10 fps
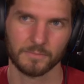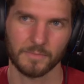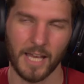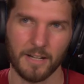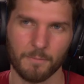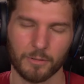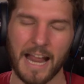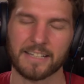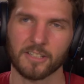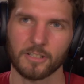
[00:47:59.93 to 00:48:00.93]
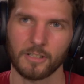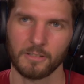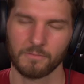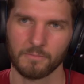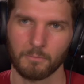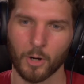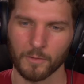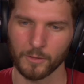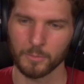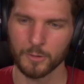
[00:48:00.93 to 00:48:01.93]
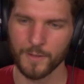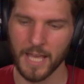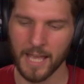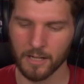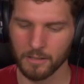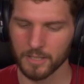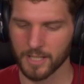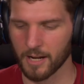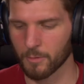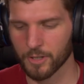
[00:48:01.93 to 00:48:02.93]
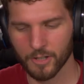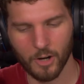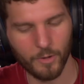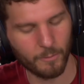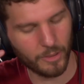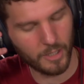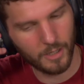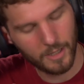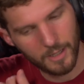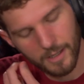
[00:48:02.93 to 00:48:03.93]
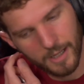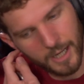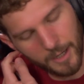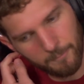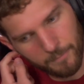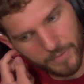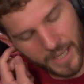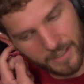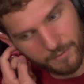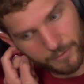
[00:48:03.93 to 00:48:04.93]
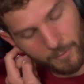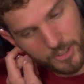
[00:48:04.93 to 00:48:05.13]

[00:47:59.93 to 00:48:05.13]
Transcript: I don't know, practical Marvel movie angle is kind of where they're going with it. And from